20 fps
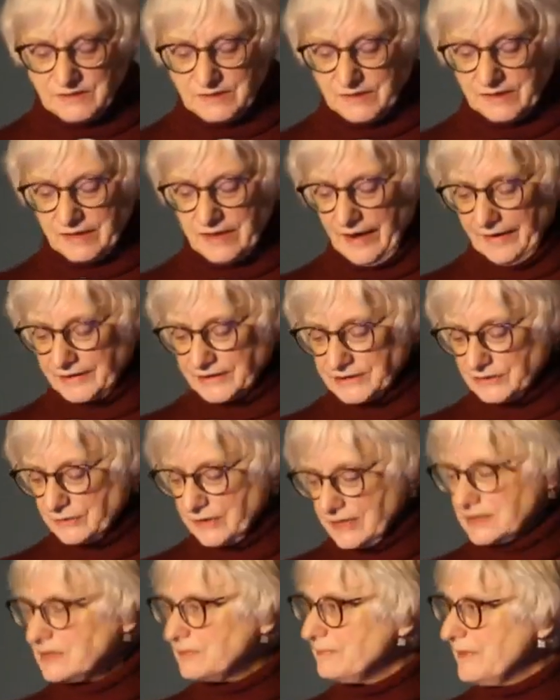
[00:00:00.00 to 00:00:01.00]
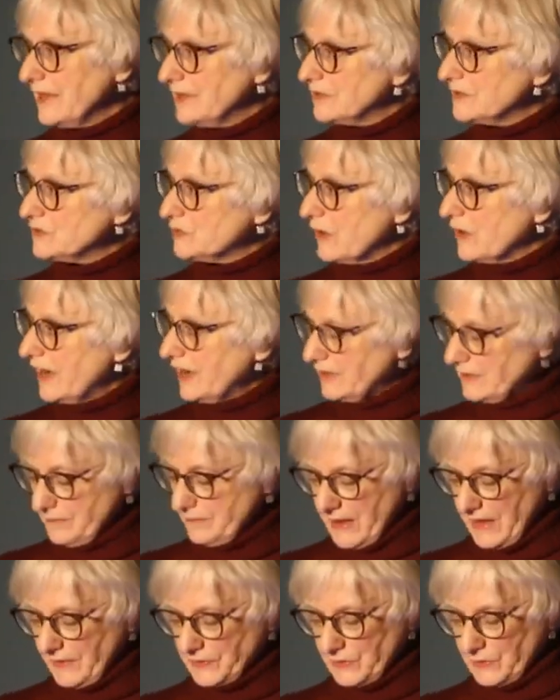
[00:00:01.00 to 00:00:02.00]
to characterize men's writing
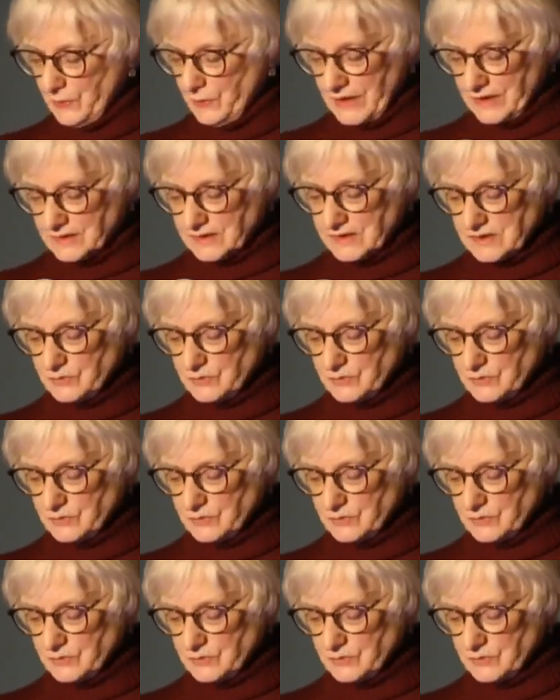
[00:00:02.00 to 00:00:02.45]
about the West